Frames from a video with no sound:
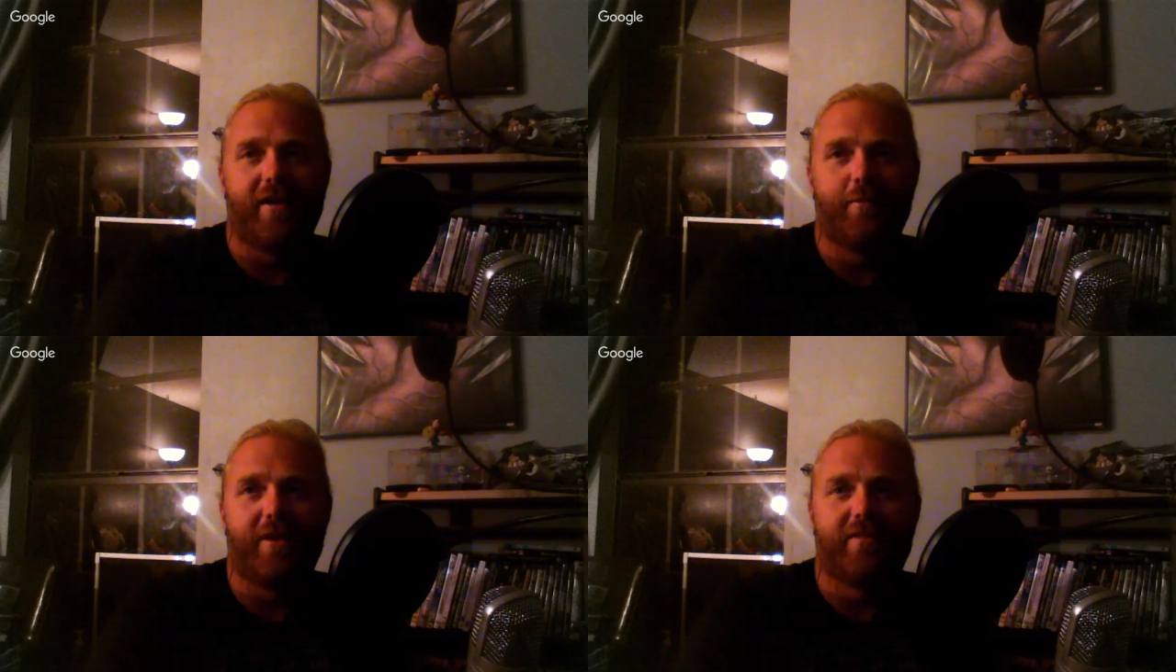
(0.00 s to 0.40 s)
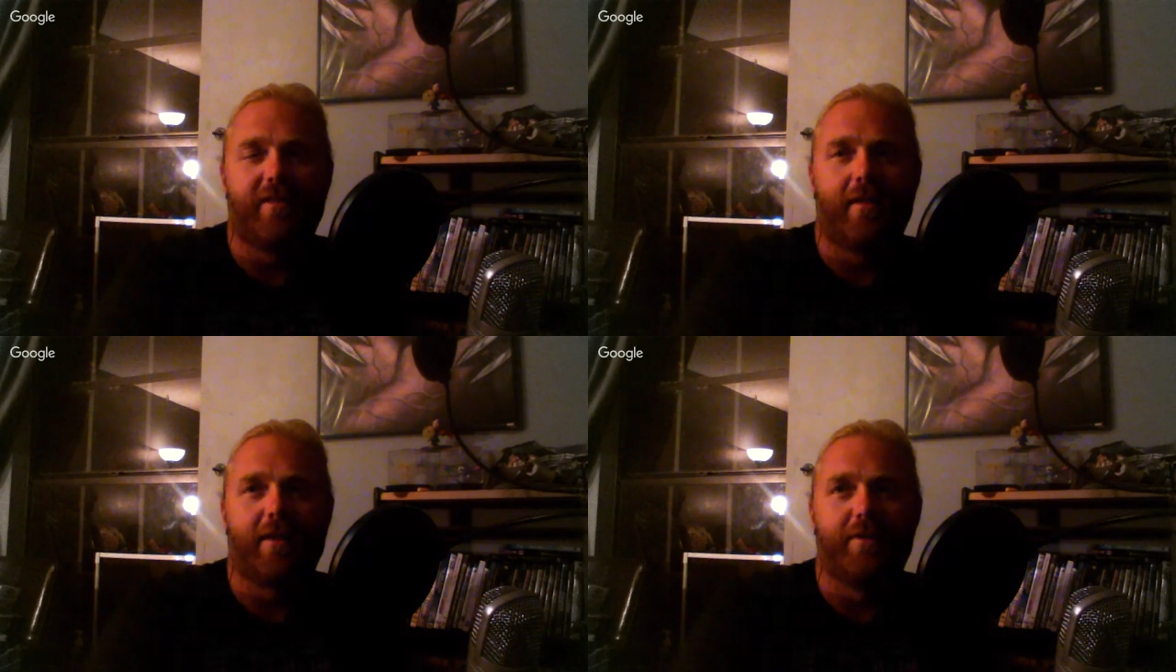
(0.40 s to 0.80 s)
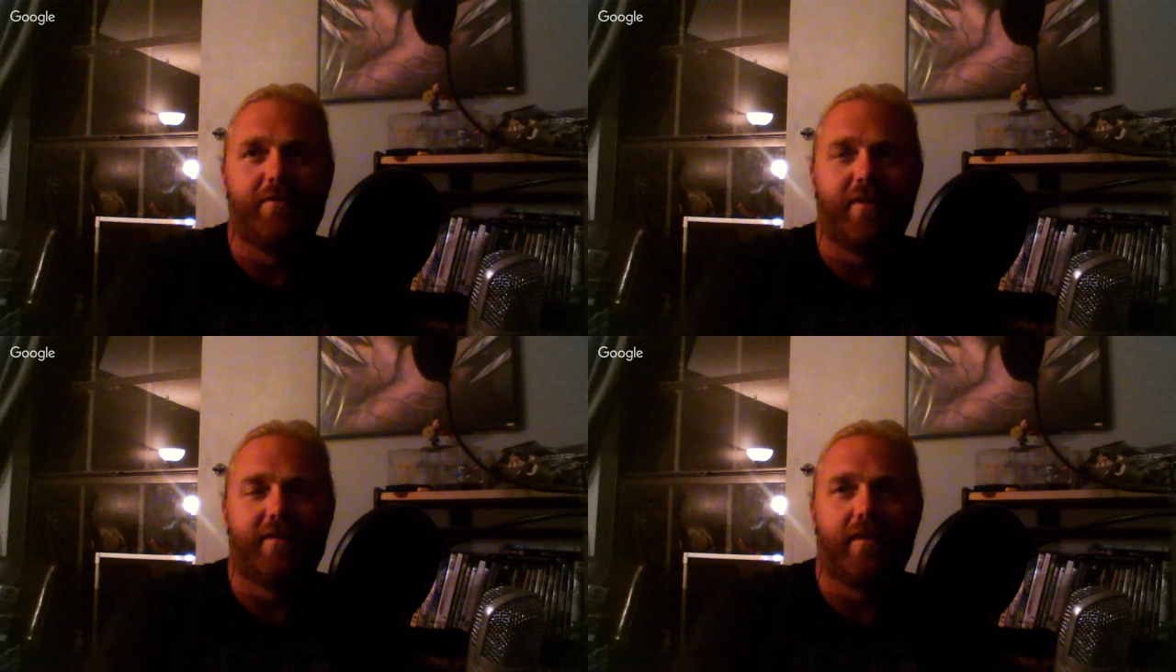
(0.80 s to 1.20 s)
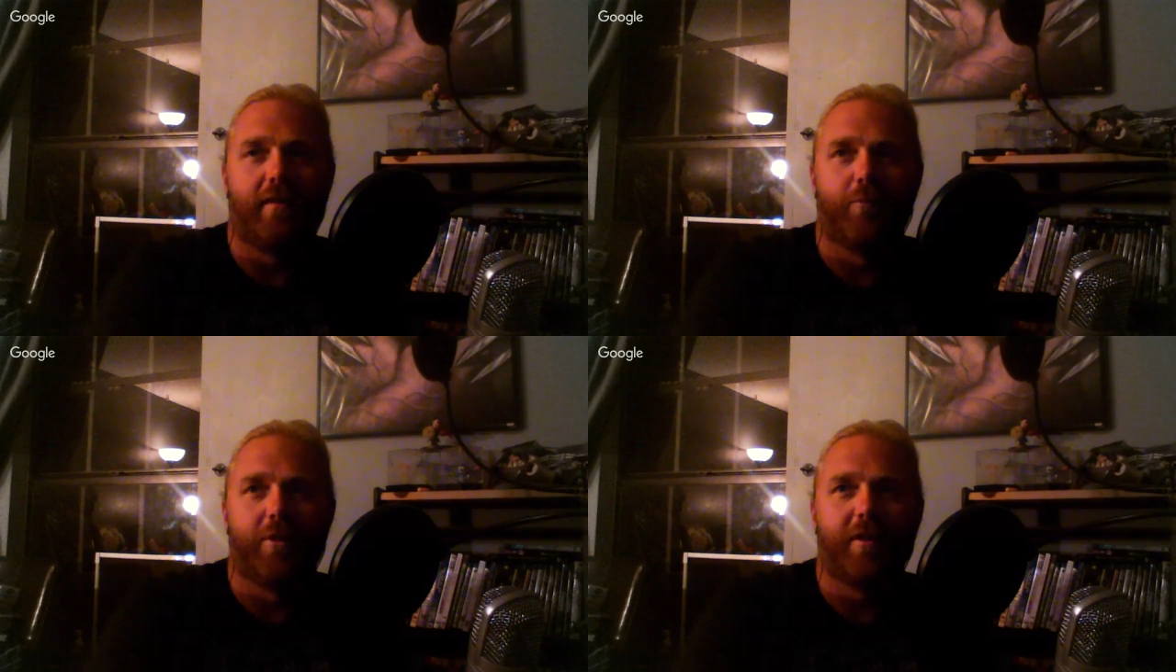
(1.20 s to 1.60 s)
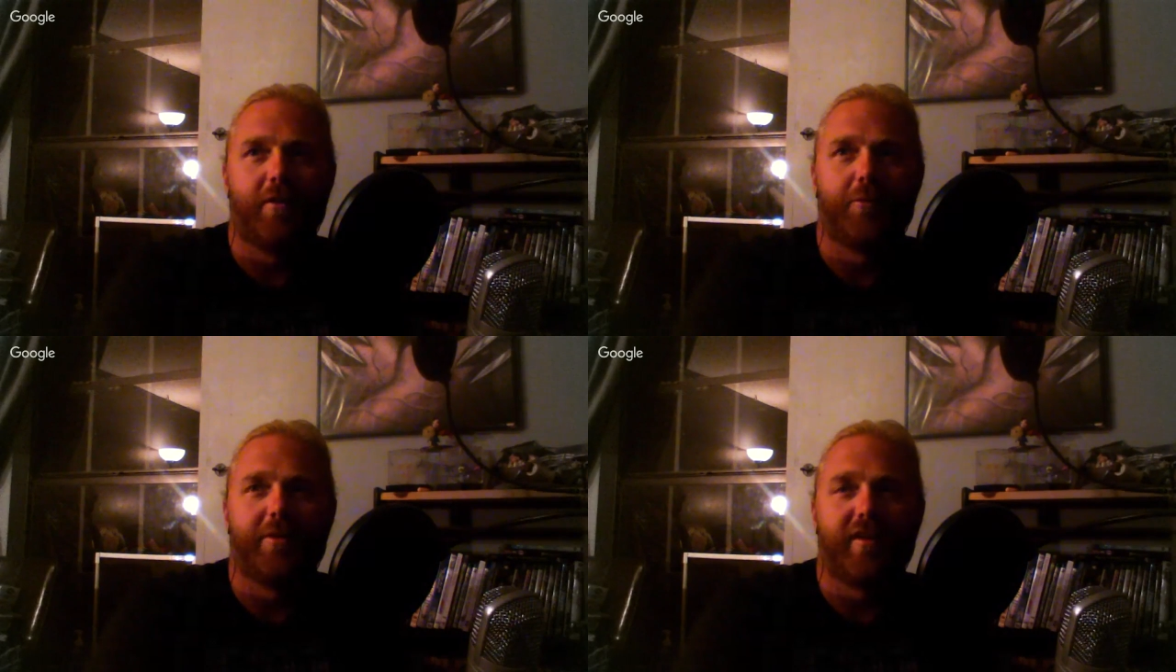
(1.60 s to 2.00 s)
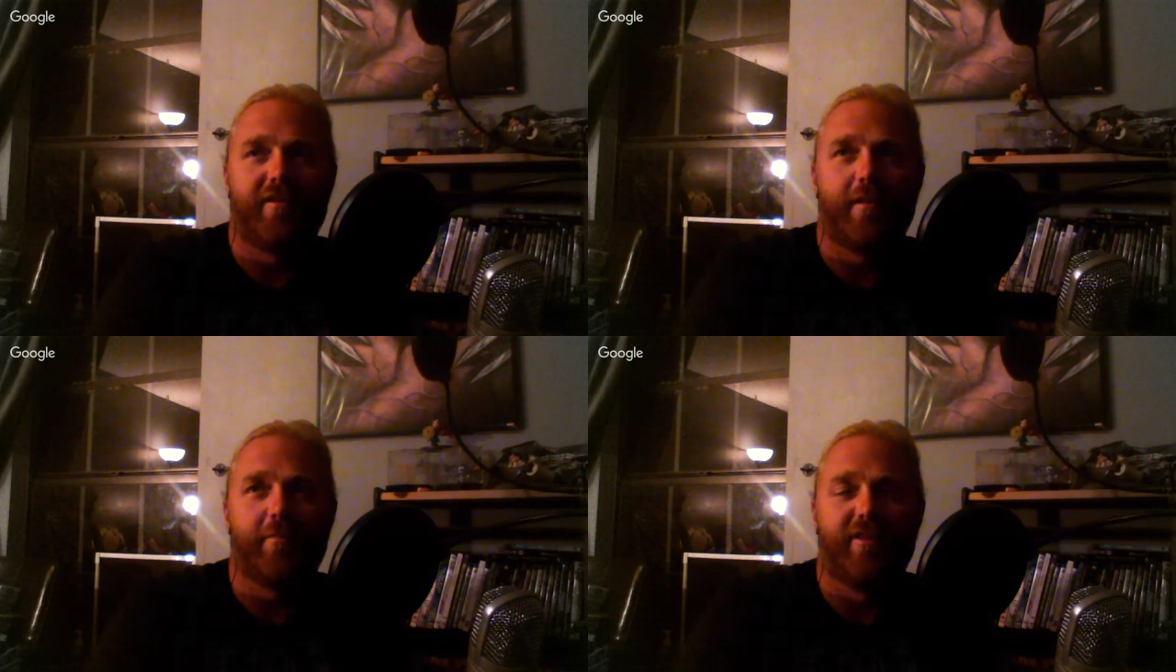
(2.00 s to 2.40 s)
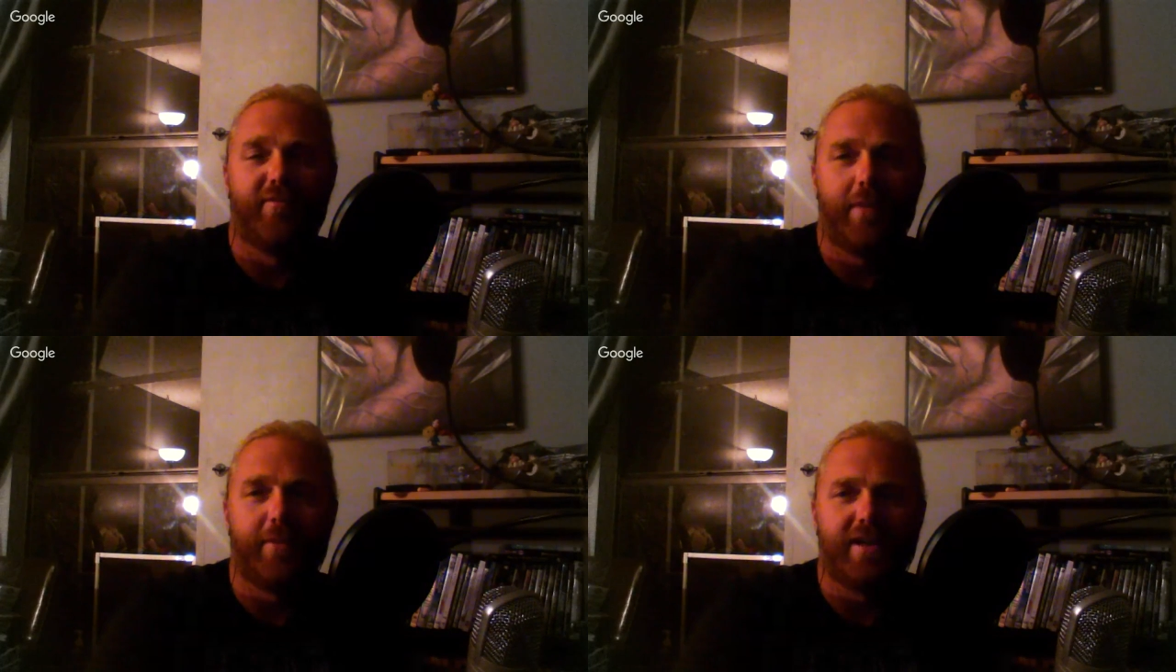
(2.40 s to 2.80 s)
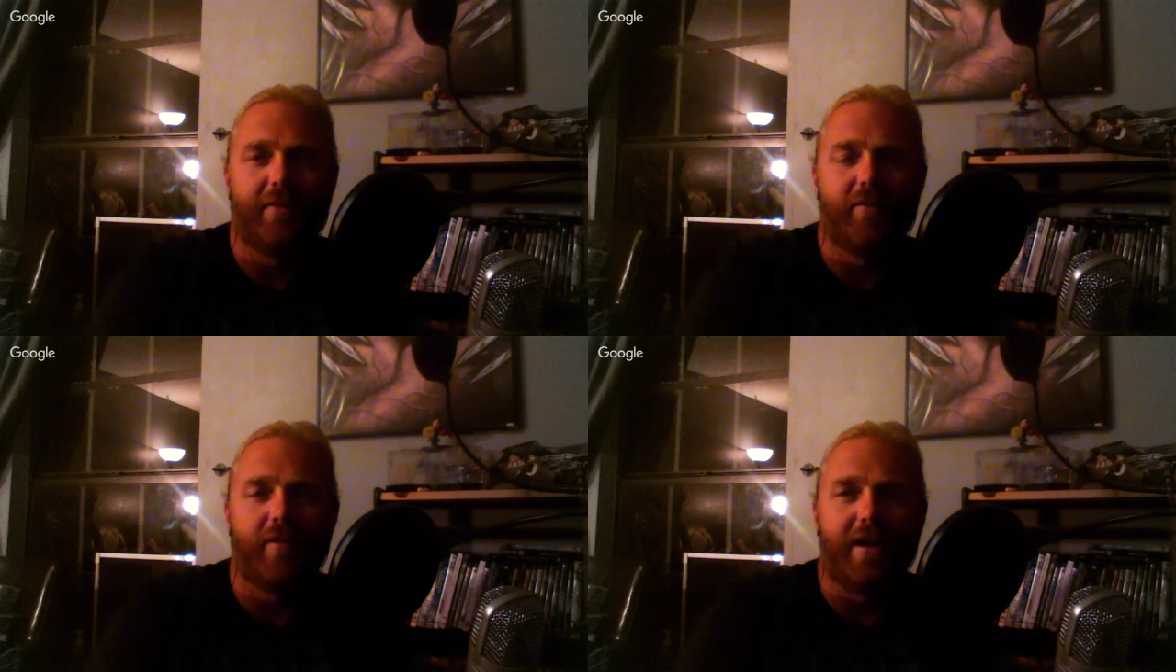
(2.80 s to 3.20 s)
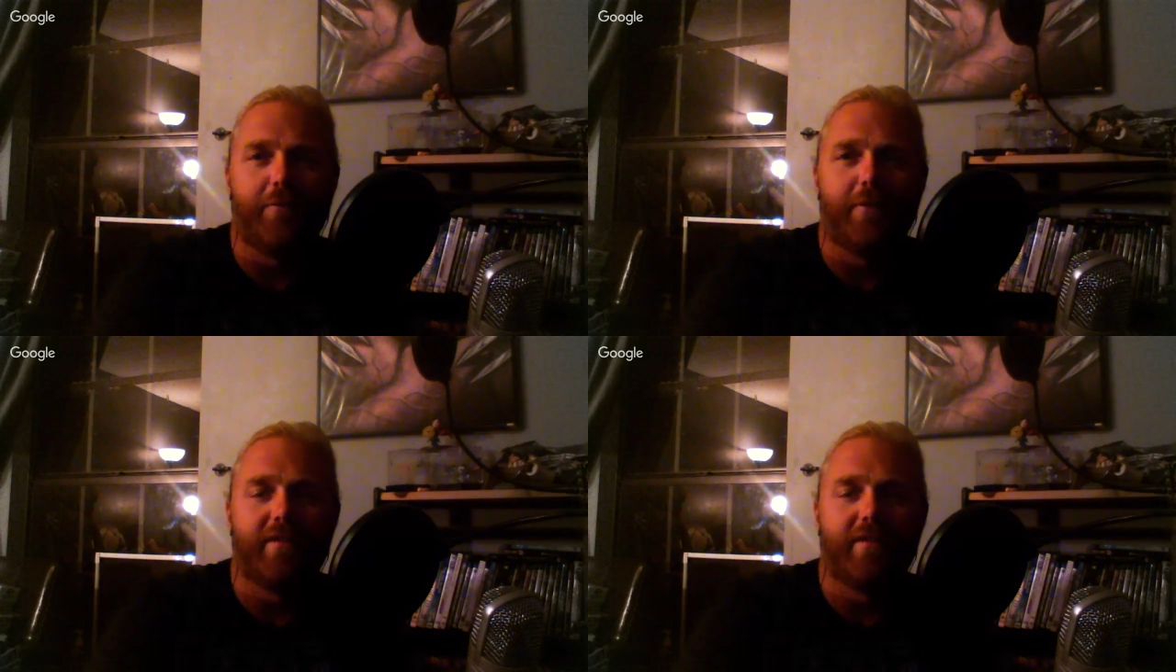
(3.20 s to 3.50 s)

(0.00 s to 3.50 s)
I mean, it's not like we visited, with the exception of maybe Neverland.